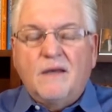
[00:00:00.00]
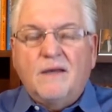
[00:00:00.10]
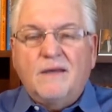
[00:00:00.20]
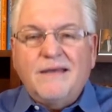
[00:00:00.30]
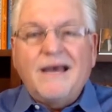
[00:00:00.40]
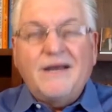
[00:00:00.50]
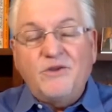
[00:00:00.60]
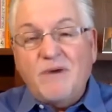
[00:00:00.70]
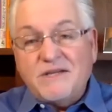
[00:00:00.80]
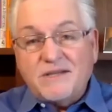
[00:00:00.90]
Yeah, and
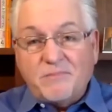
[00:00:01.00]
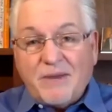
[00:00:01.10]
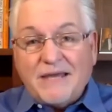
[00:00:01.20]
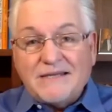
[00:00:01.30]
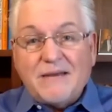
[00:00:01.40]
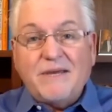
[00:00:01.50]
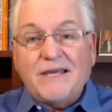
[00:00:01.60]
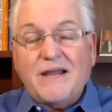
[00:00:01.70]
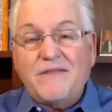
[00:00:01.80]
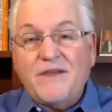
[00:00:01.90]
you mentioned the pandemic,
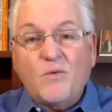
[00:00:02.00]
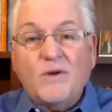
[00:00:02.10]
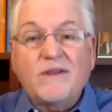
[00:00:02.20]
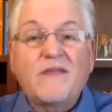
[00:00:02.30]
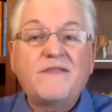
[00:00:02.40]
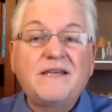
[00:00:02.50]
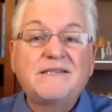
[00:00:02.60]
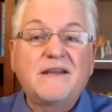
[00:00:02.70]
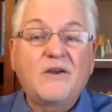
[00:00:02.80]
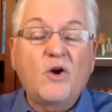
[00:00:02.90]
and I think one of the things
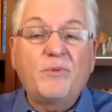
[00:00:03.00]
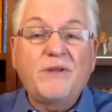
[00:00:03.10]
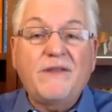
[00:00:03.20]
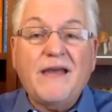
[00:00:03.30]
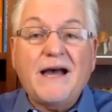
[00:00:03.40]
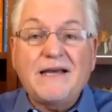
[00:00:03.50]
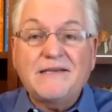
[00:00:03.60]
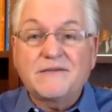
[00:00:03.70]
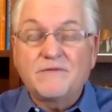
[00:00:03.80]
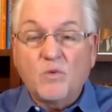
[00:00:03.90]
that it opened the
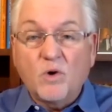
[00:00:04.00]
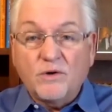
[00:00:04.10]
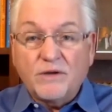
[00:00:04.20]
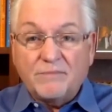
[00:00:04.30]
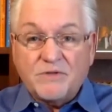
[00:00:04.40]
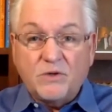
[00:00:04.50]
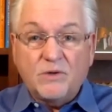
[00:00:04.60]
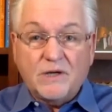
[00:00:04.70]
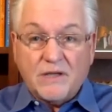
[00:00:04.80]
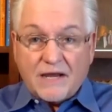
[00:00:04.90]
eyes of the world up to,
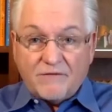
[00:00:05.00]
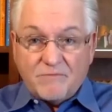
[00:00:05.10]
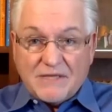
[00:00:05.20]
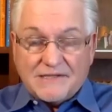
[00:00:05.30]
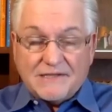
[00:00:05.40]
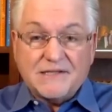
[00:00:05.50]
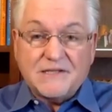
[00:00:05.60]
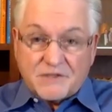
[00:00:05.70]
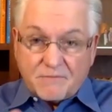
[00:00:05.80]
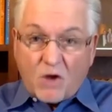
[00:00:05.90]
and a lot of
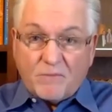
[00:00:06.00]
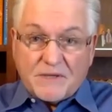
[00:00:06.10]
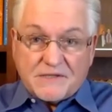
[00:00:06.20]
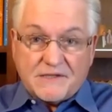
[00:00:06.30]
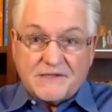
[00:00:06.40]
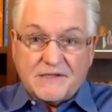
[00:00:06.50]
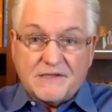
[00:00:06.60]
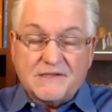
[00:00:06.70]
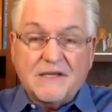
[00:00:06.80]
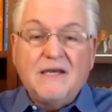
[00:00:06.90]
businesses, small
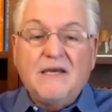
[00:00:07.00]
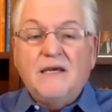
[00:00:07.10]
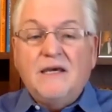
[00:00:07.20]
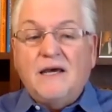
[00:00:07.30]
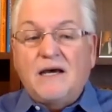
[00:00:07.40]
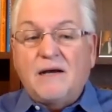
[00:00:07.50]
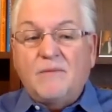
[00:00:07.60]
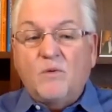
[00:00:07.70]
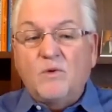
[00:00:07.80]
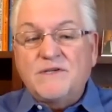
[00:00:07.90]
businesses,
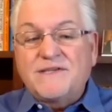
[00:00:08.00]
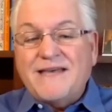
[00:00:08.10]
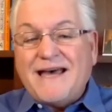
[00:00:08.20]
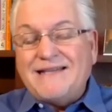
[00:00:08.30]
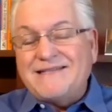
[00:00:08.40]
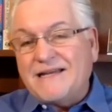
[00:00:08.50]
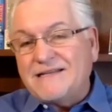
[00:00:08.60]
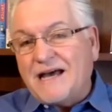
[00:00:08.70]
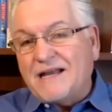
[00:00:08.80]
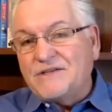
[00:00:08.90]
um, was that
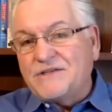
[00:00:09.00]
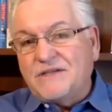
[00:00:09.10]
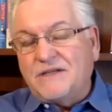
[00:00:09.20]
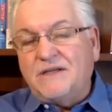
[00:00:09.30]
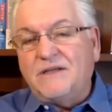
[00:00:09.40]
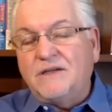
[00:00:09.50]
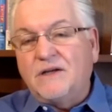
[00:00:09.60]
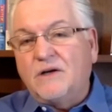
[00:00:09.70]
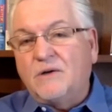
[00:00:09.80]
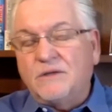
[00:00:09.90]
technology, you know,